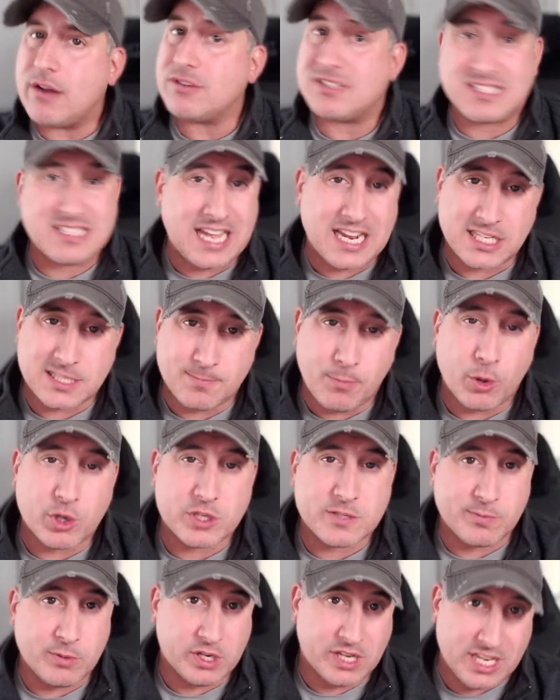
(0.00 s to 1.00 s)
It's not a sports
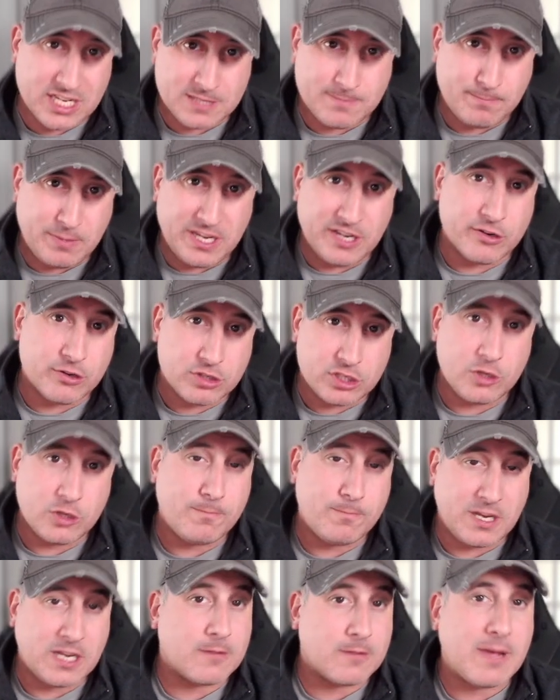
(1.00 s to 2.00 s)
book. It is
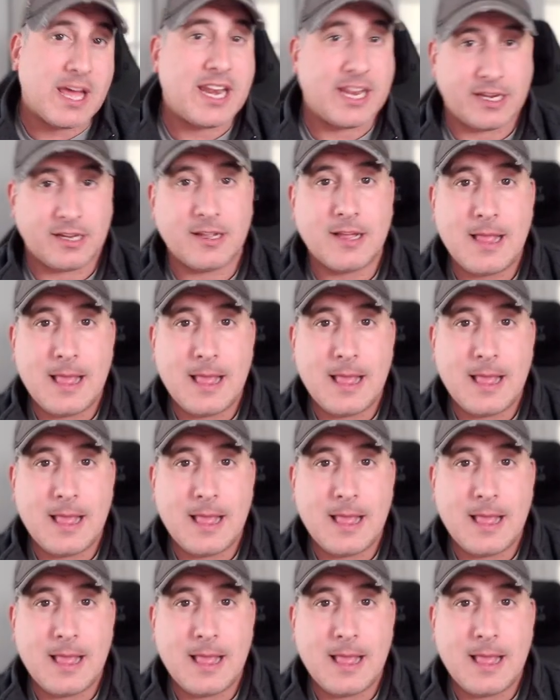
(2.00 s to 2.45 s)
peer-to-peer betting.